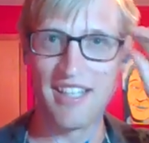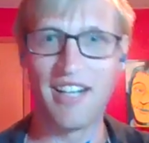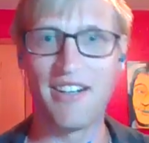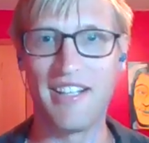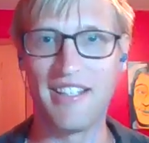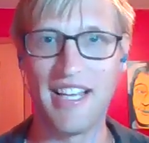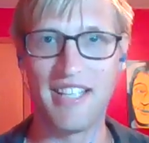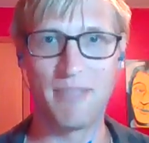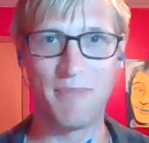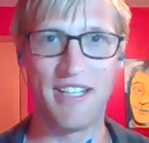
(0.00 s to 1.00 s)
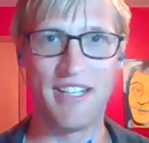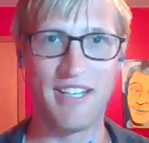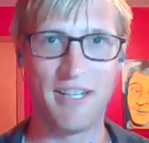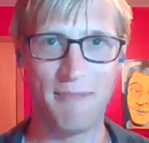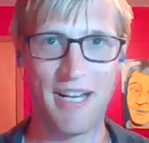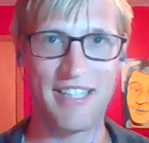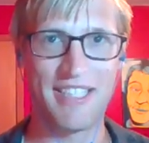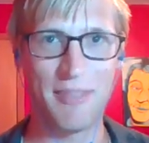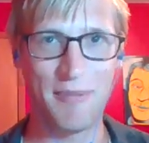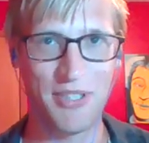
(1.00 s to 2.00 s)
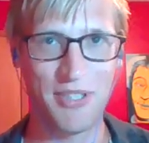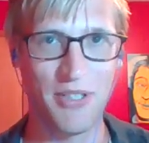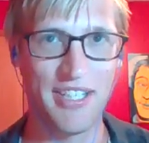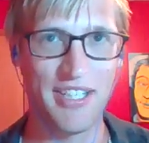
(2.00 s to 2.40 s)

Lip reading: All right. And that's been our podcast episode.